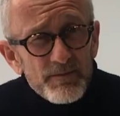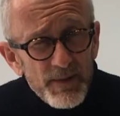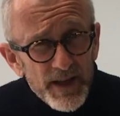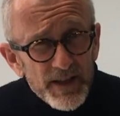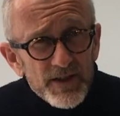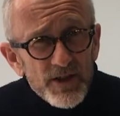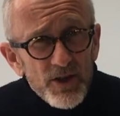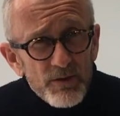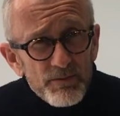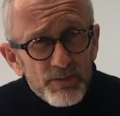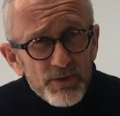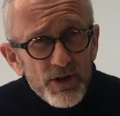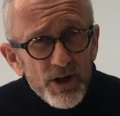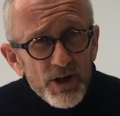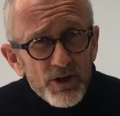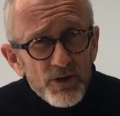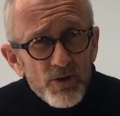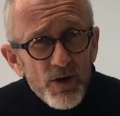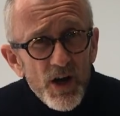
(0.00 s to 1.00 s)
Pictar
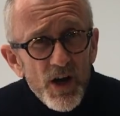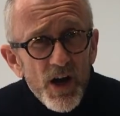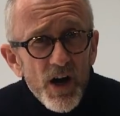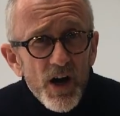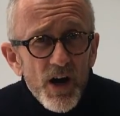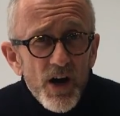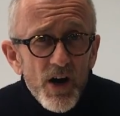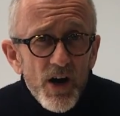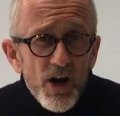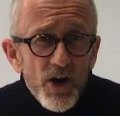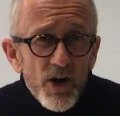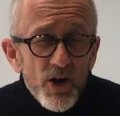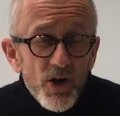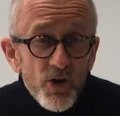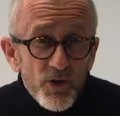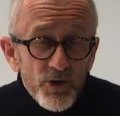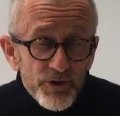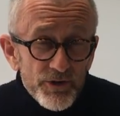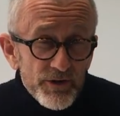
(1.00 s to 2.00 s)
Pro are
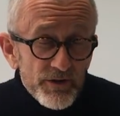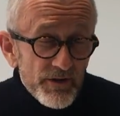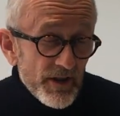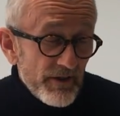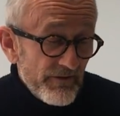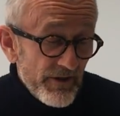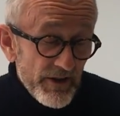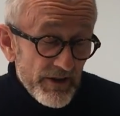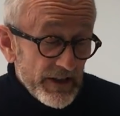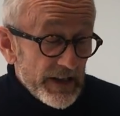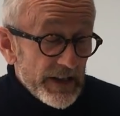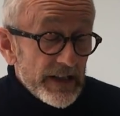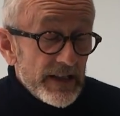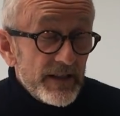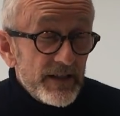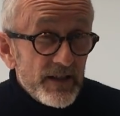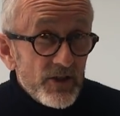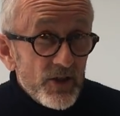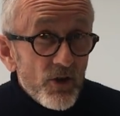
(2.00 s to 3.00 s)
on a very
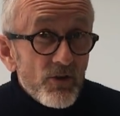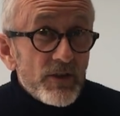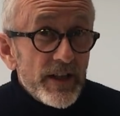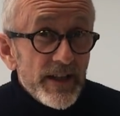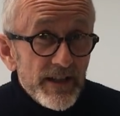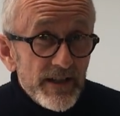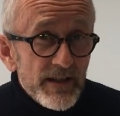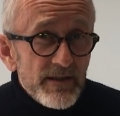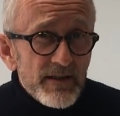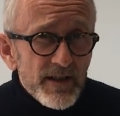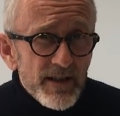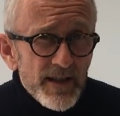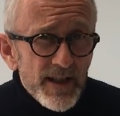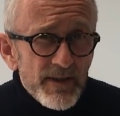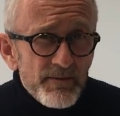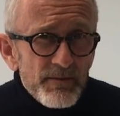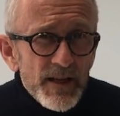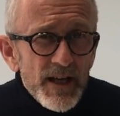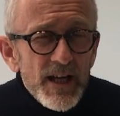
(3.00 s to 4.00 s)
long lead-in
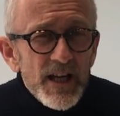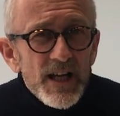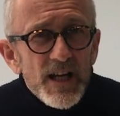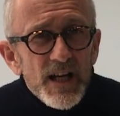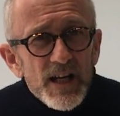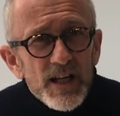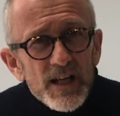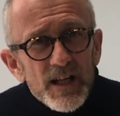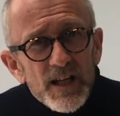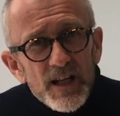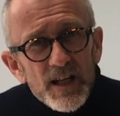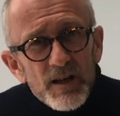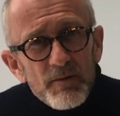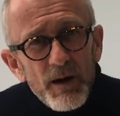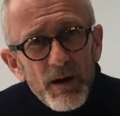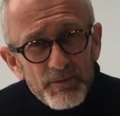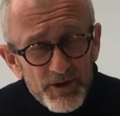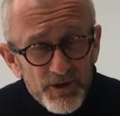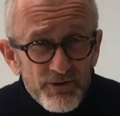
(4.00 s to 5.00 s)
time,
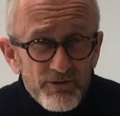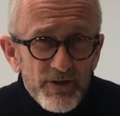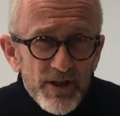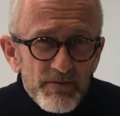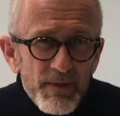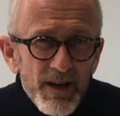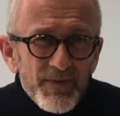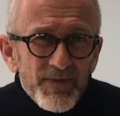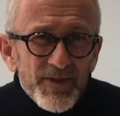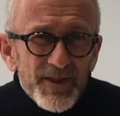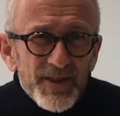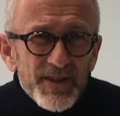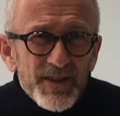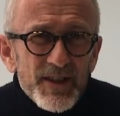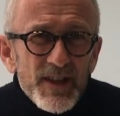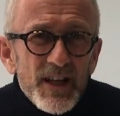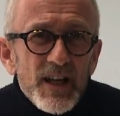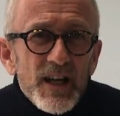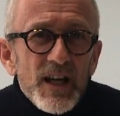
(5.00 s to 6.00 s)
up to 3
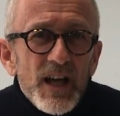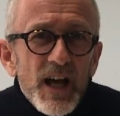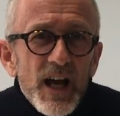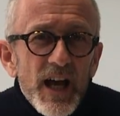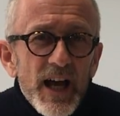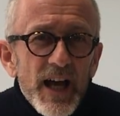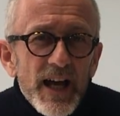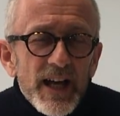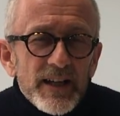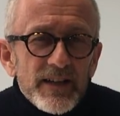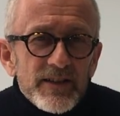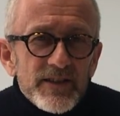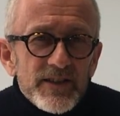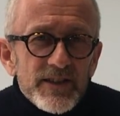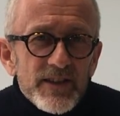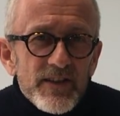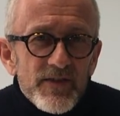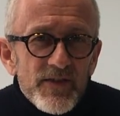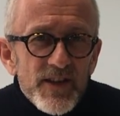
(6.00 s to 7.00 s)
months.
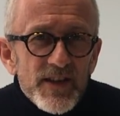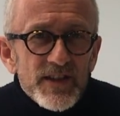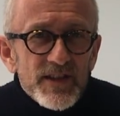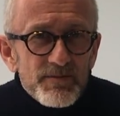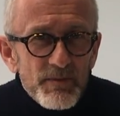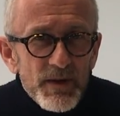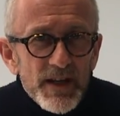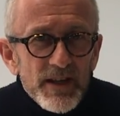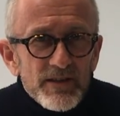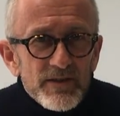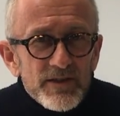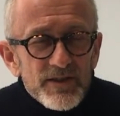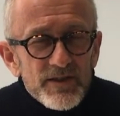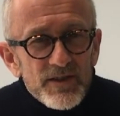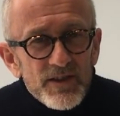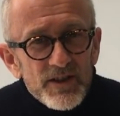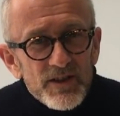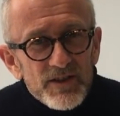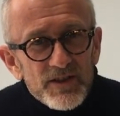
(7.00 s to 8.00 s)
And this
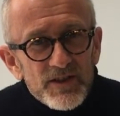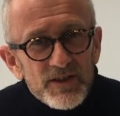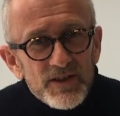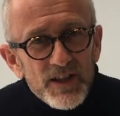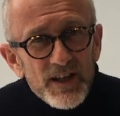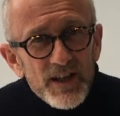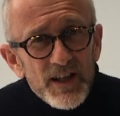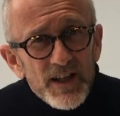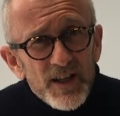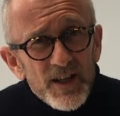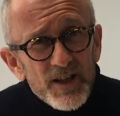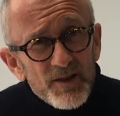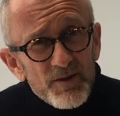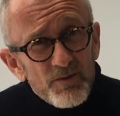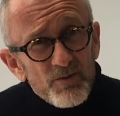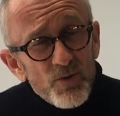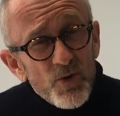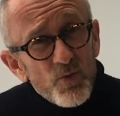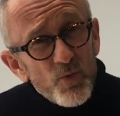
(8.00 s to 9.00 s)
means that
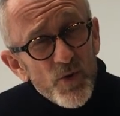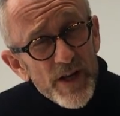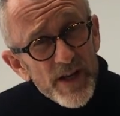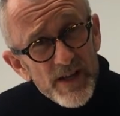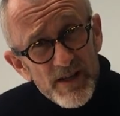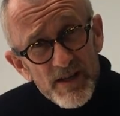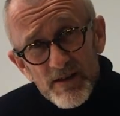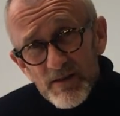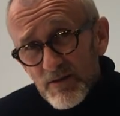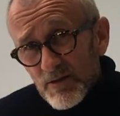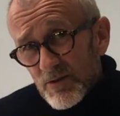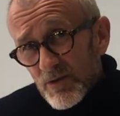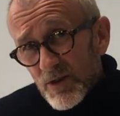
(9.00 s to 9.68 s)
we've